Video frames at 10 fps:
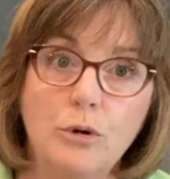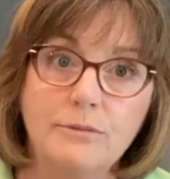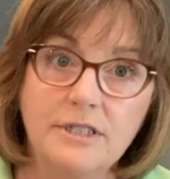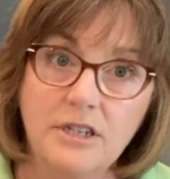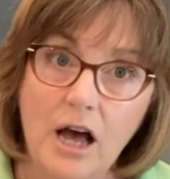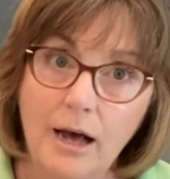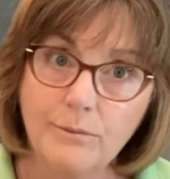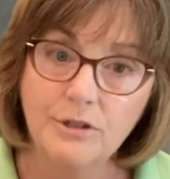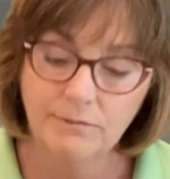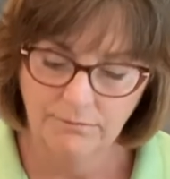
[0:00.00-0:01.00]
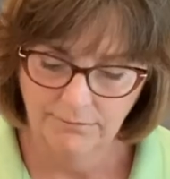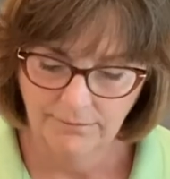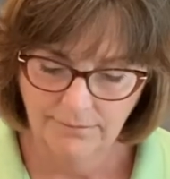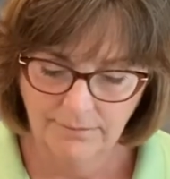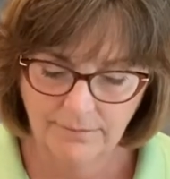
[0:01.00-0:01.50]
stopped
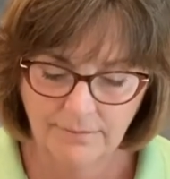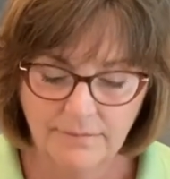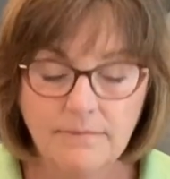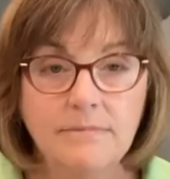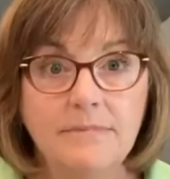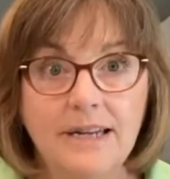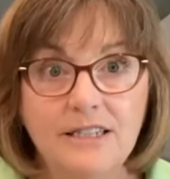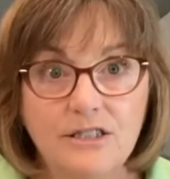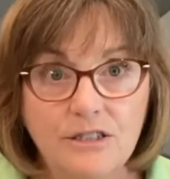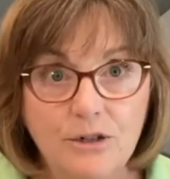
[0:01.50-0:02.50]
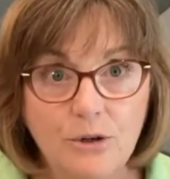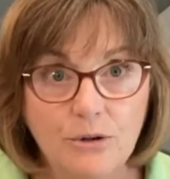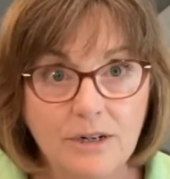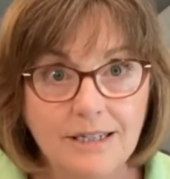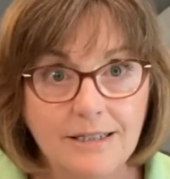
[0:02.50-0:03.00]
as
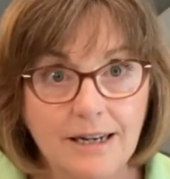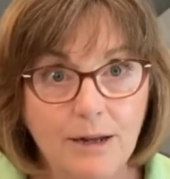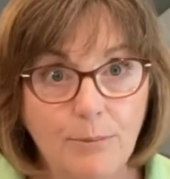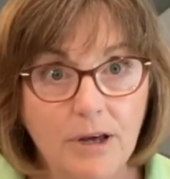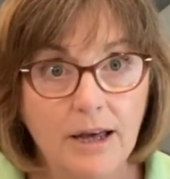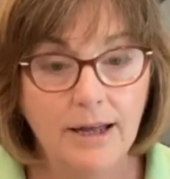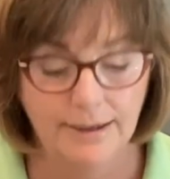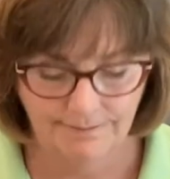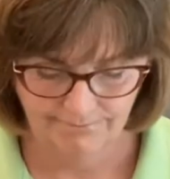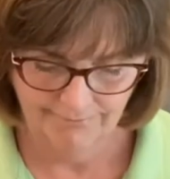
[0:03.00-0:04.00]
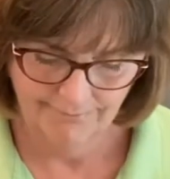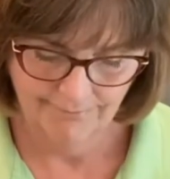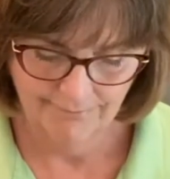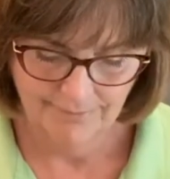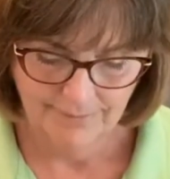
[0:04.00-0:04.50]
soon as it had begun.
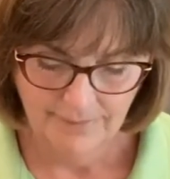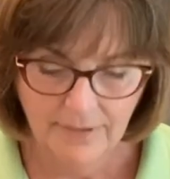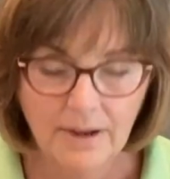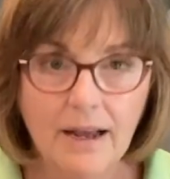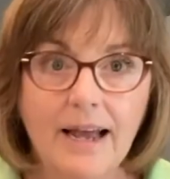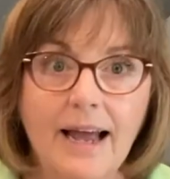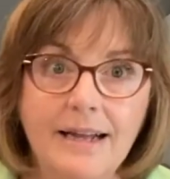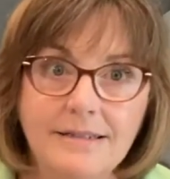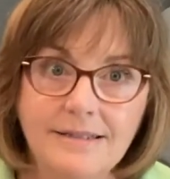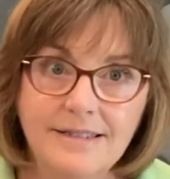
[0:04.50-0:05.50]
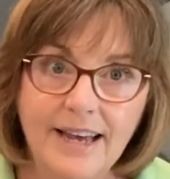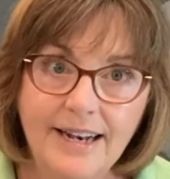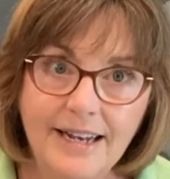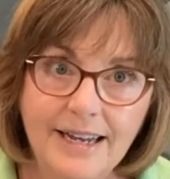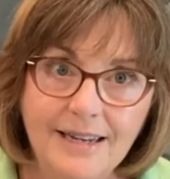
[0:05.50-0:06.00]
And
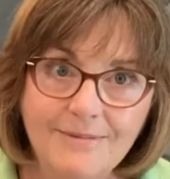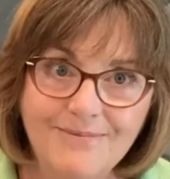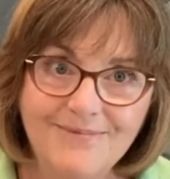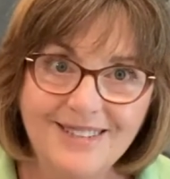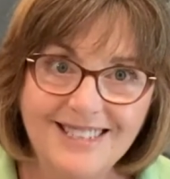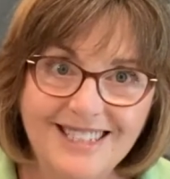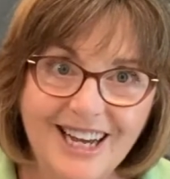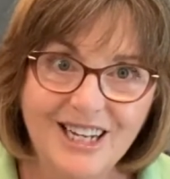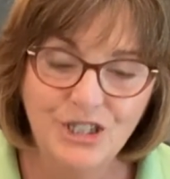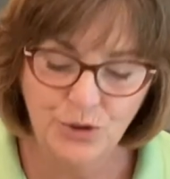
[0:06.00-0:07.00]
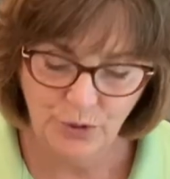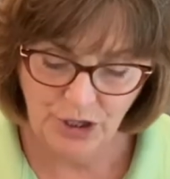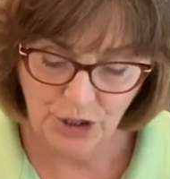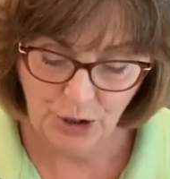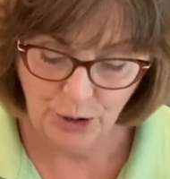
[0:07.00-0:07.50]
suddenly, the second tree
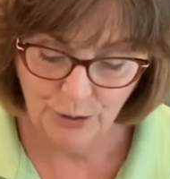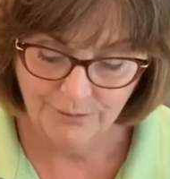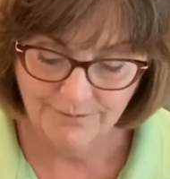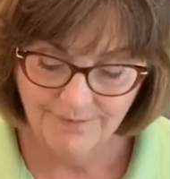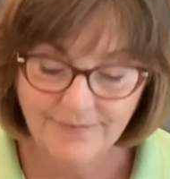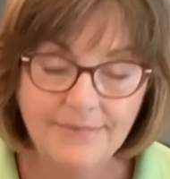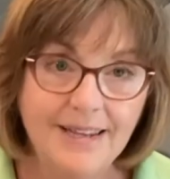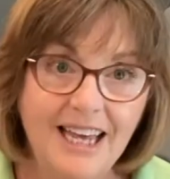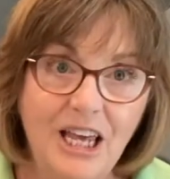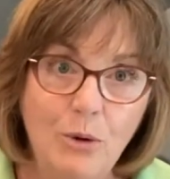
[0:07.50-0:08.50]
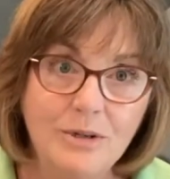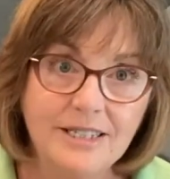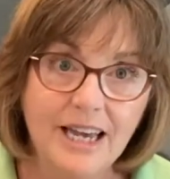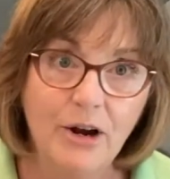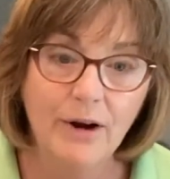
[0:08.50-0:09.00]
knew he was
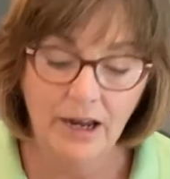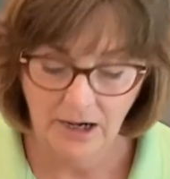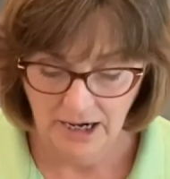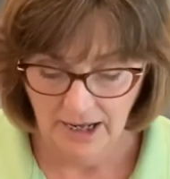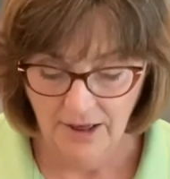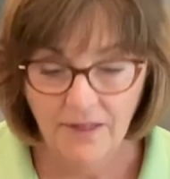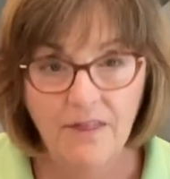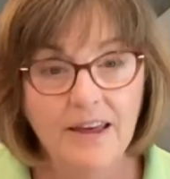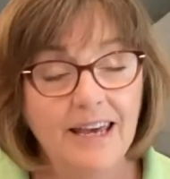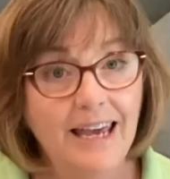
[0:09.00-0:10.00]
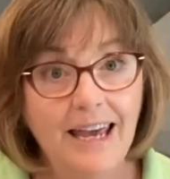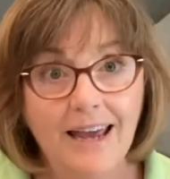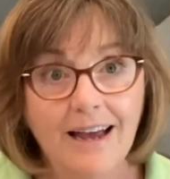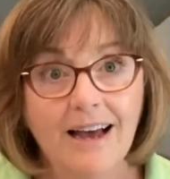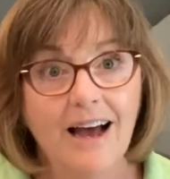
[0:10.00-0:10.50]
carrying the
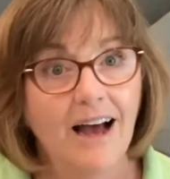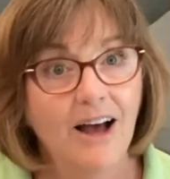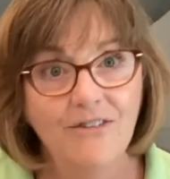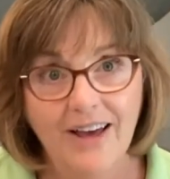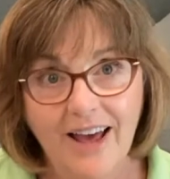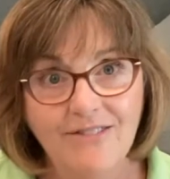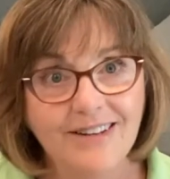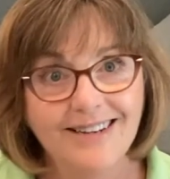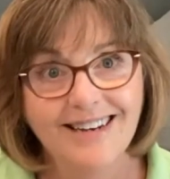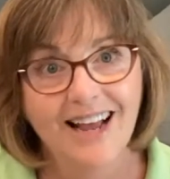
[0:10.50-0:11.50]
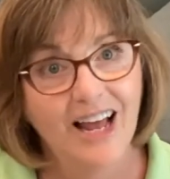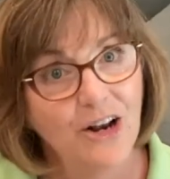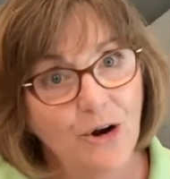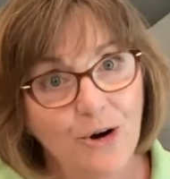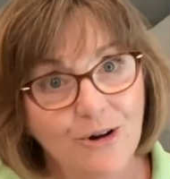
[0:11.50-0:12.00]
King of Heaven and
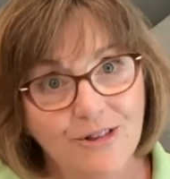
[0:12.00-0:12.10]
Earth.